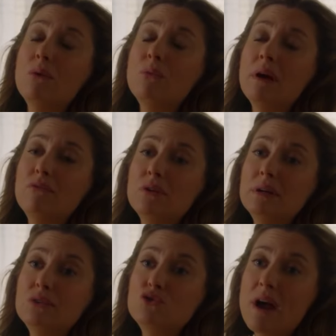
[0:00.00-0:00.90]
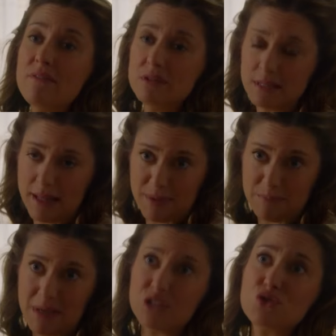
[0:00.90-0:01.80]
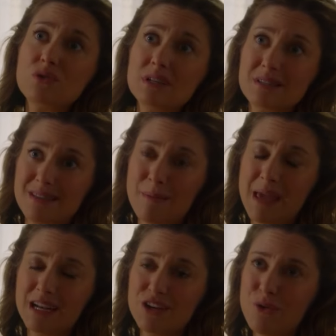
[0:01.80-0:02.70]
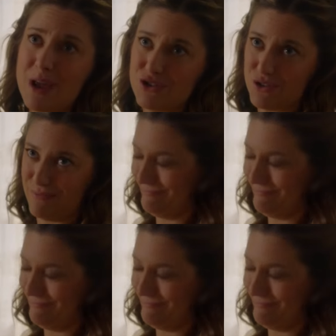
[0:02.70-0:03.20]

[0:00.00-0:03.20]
Reverend Travis Lemon Ministries. I made a donation.